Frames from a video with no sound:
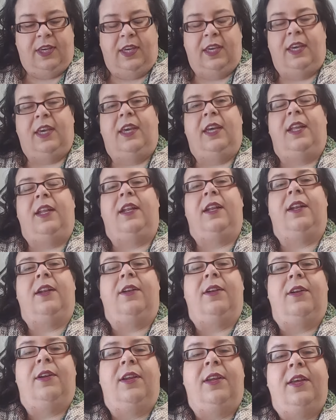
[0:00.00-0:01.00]
it
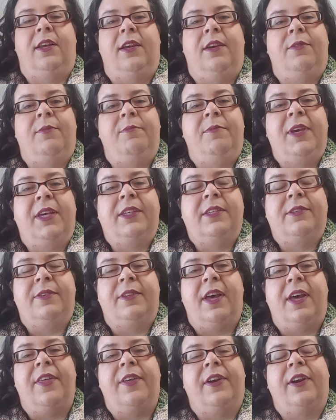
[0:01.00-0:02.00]
mixed
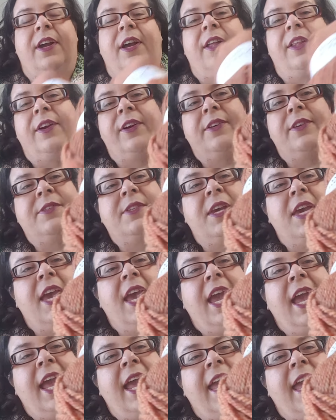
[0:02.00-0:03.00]
with other colors.
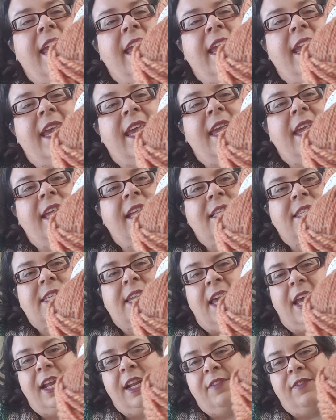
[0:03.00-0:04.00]
It's
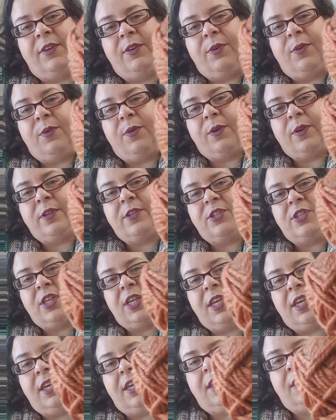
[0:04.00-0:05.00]
kind of an
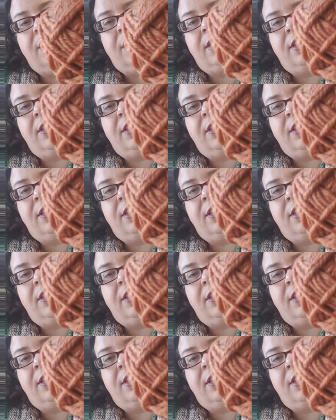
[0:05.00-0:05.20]
orangey,